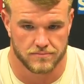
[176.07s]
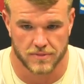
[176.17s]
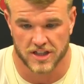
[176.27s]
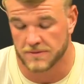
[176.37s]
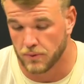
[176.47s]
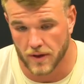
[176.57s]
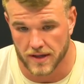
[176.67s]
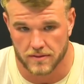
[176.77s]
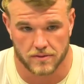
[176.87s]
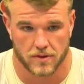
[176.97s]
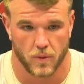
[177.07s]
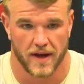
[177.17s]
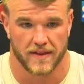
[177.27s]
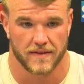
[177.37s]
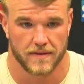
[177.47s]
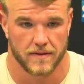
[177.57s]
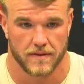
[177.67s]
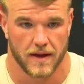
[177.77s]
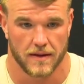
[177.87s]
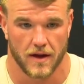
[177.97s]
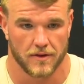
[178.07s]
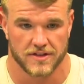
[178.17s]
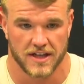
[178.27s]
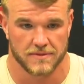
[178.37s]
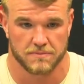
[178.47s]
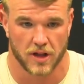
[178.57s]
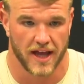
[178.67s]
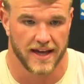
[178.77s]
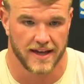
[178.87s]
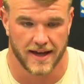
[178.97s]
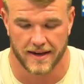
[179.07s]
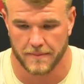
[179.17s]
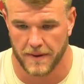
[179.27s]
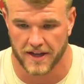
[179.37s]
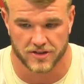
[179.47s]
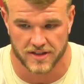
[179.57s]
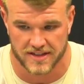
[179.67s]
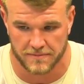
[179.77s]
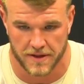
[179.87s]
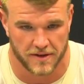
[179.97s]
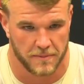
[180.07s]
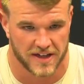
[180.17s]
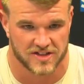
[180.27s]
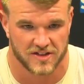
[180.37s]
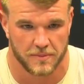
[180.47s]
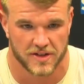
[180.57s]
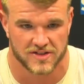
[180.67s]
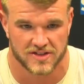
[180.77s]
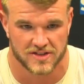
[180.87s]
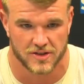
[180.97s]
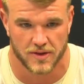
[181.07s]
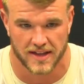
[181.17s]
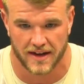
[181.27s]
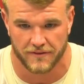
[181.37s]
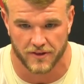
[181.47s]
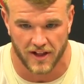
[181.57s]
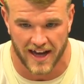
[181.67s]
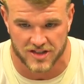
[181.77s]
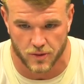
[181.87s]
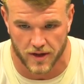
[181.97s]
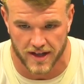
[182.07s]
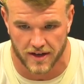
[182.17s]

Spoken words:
exploit the way that other teams play. And the Patriots have been the best in the business at doing that for the last 20